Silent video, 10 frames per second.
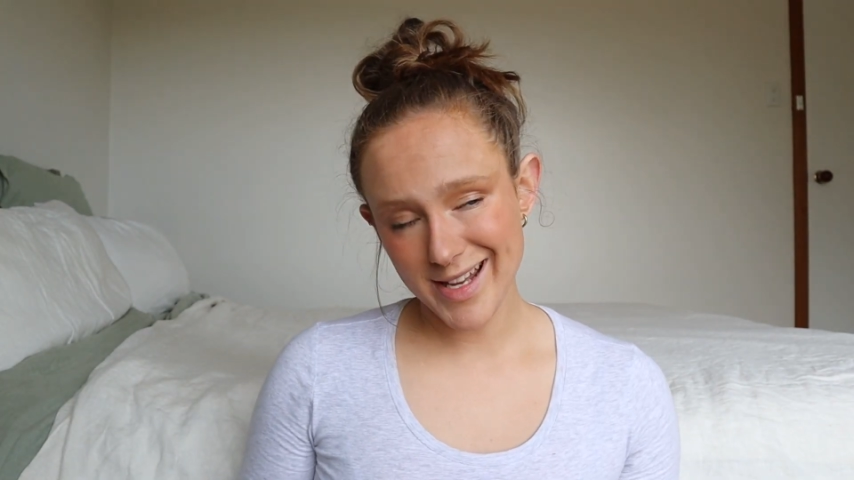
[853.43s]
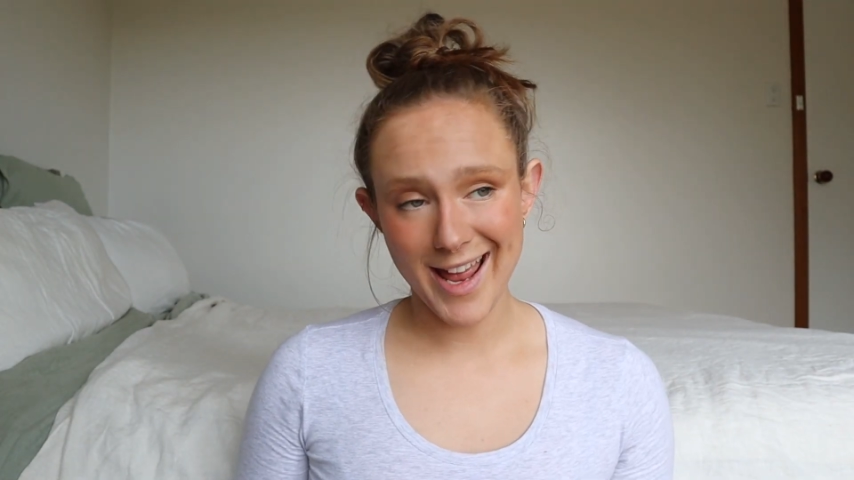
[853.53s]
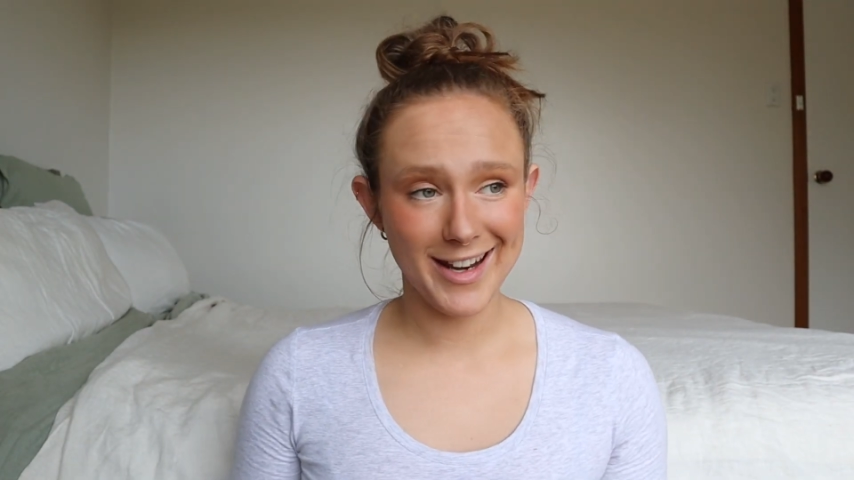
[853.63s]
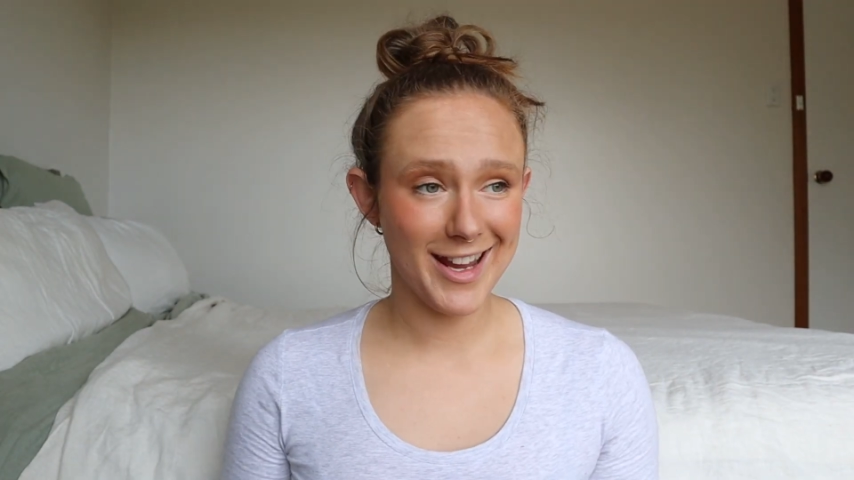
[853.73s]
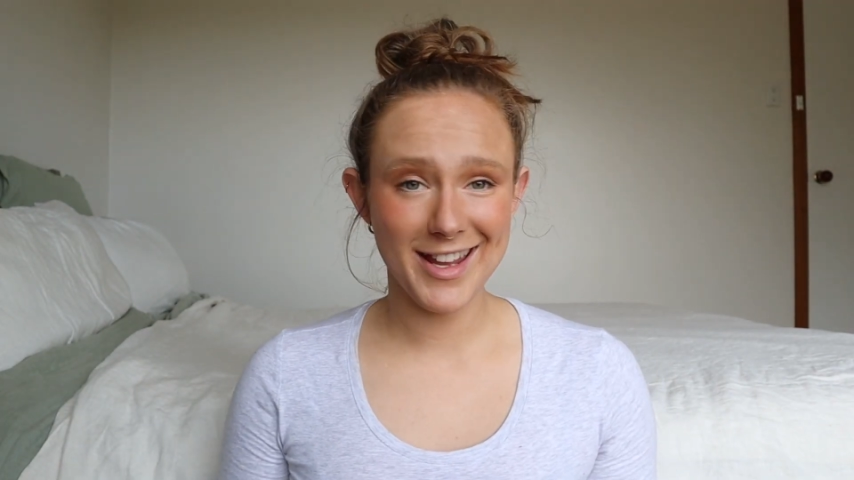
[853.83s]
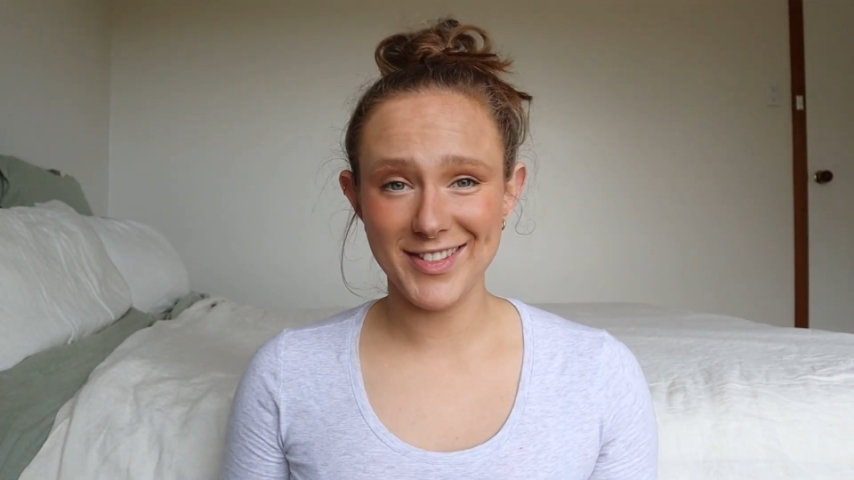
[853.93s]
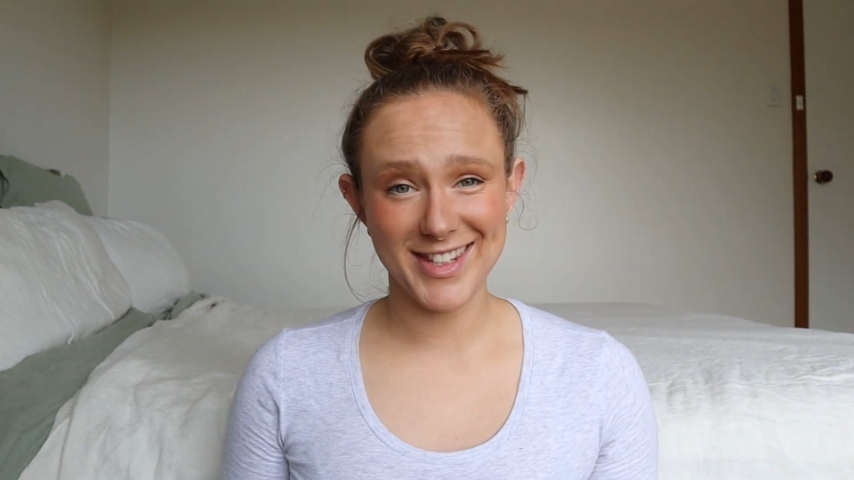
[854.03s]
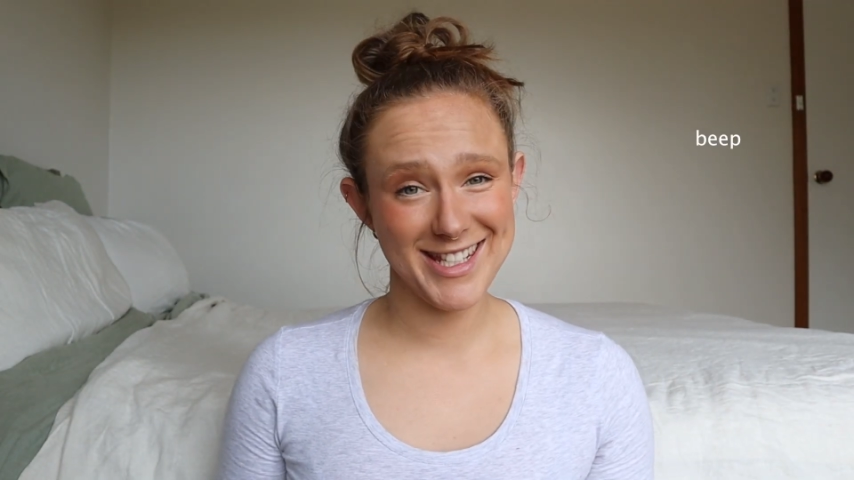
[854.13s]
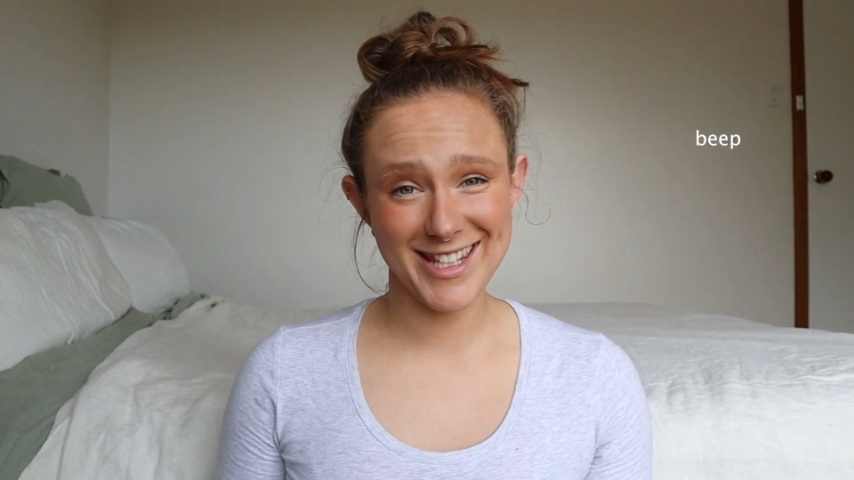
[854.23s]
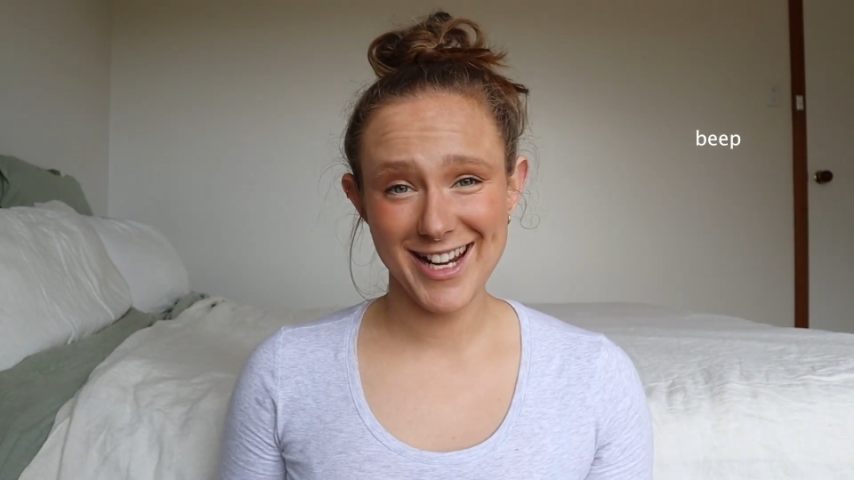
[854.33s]
and again,
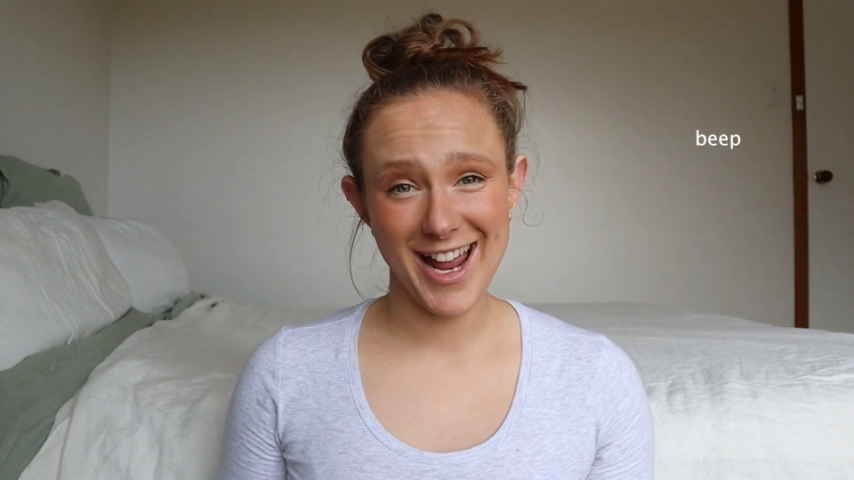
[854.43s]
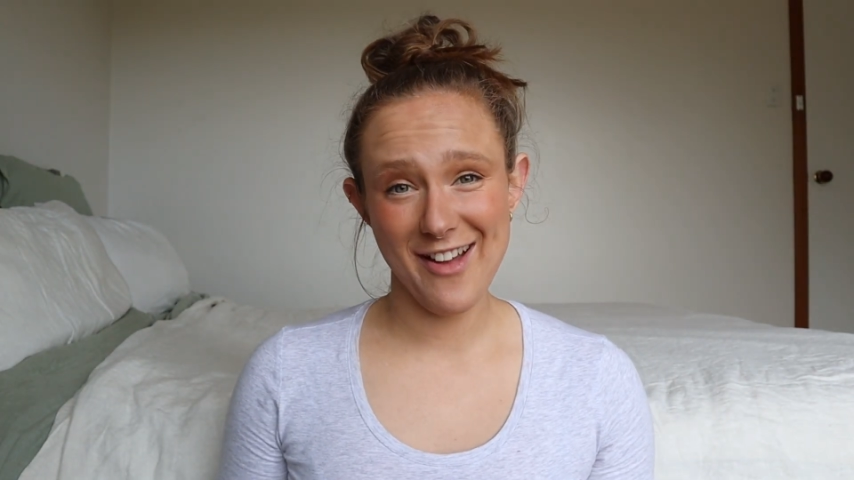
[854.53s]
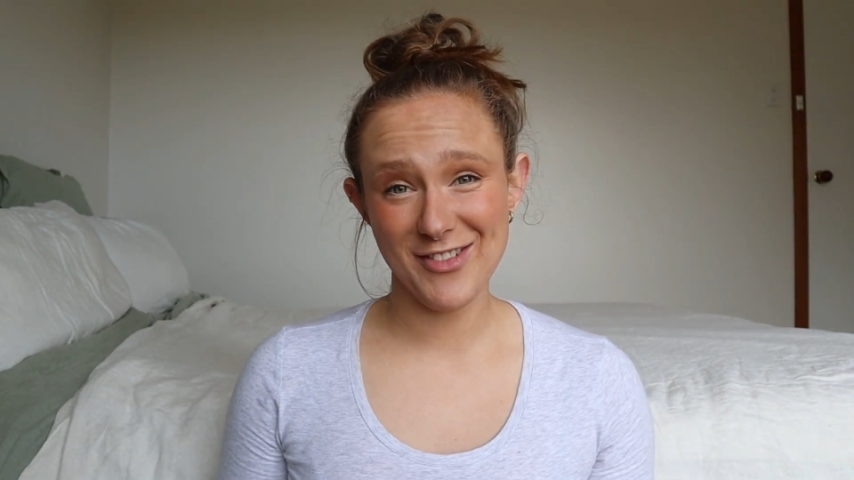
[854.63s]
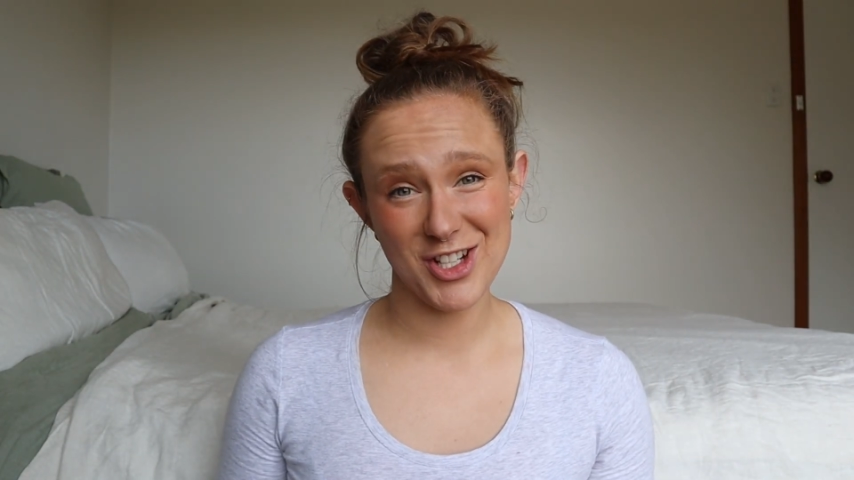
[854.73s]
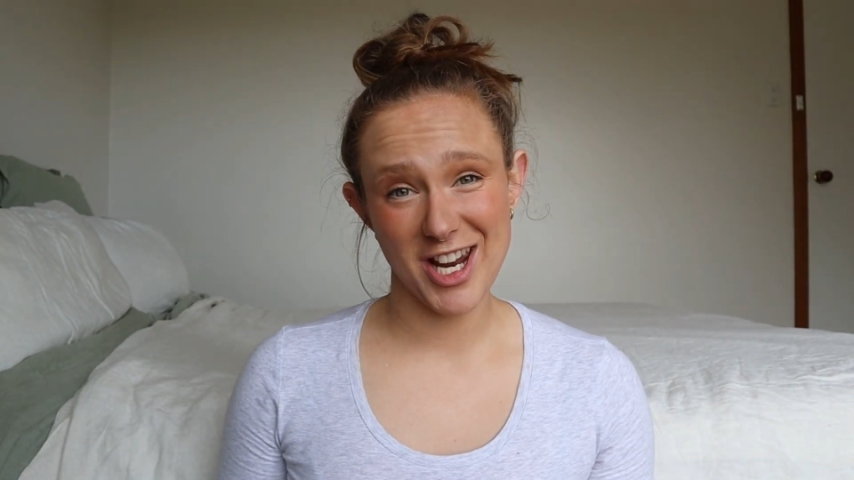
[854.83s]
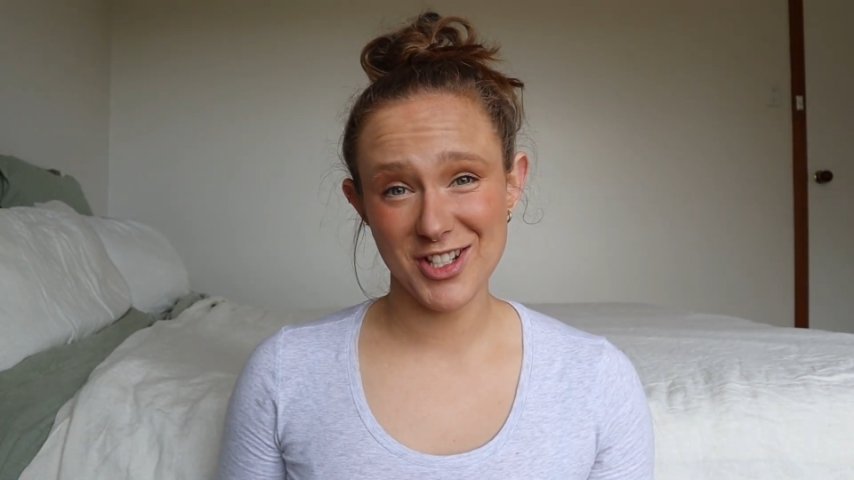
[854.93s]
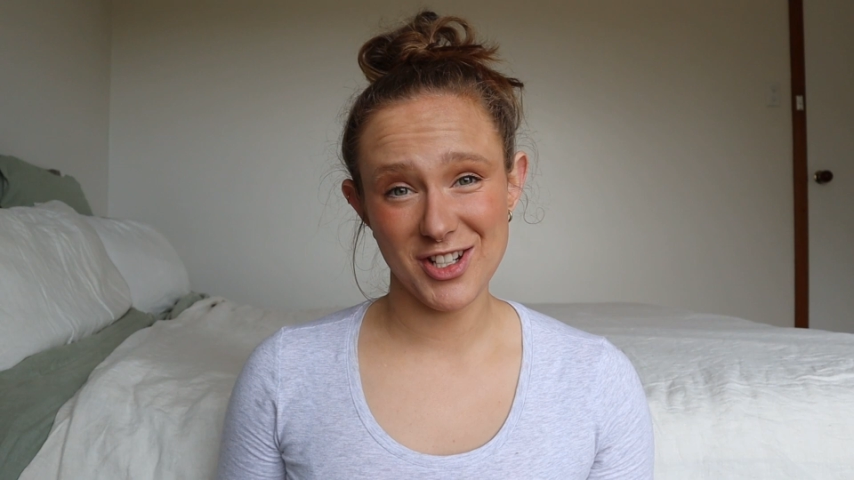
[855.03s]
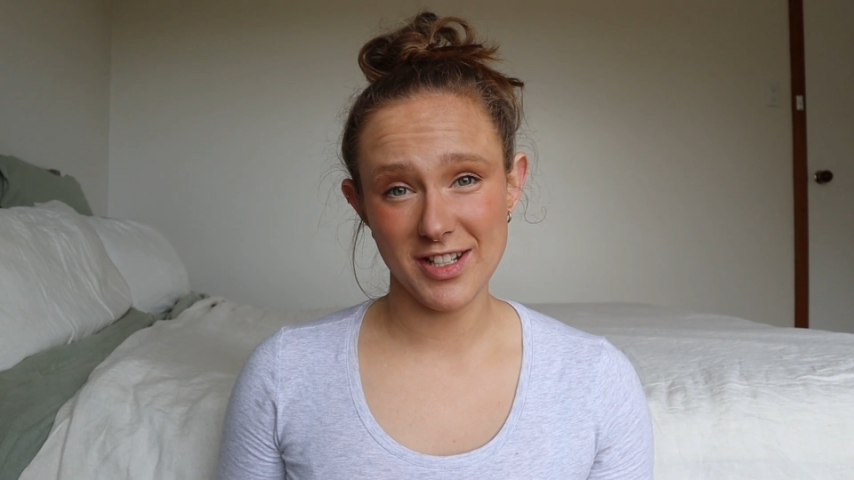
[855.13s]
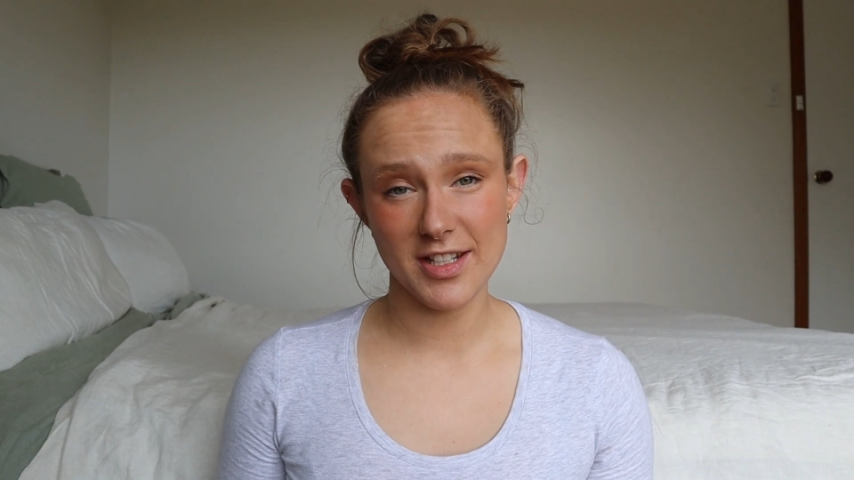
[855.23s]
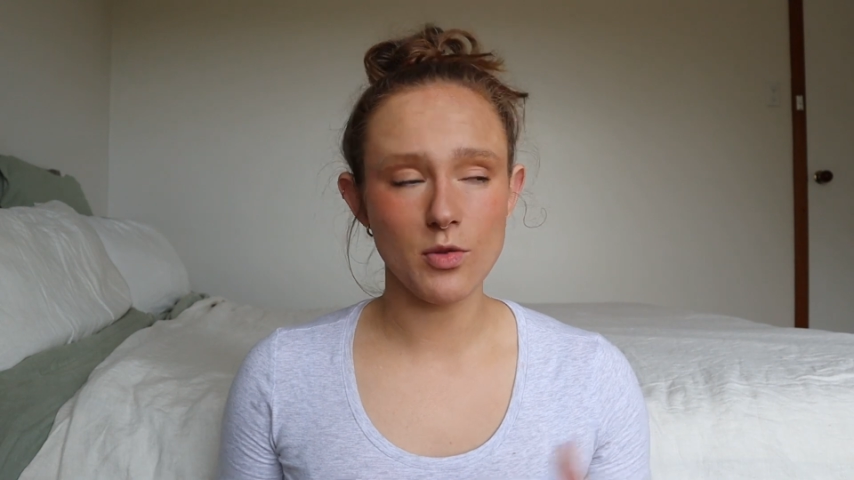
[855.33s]
this thing I haven't
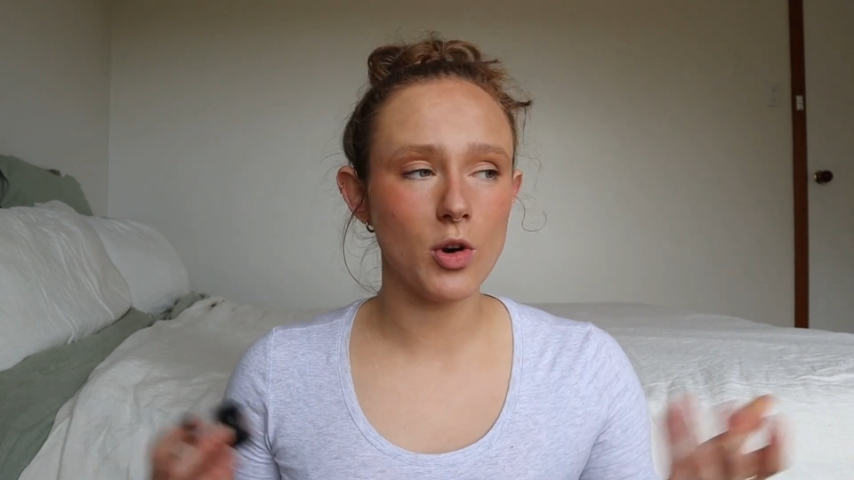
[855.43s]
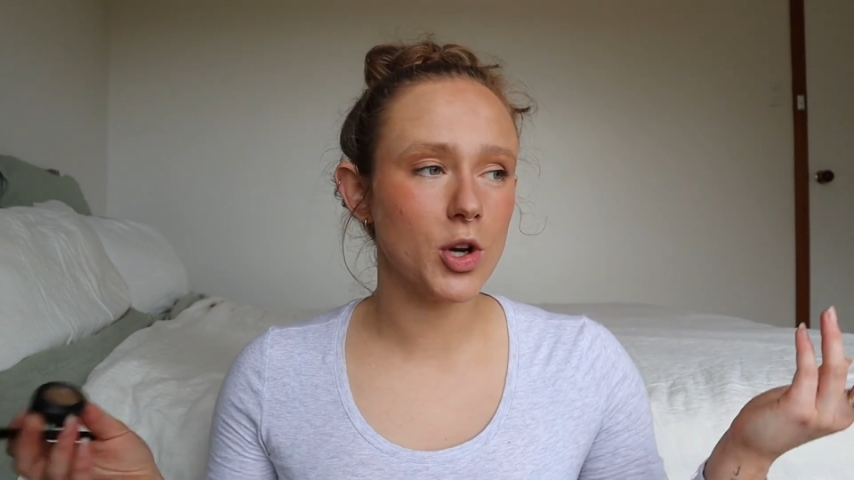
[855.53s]
changed in years.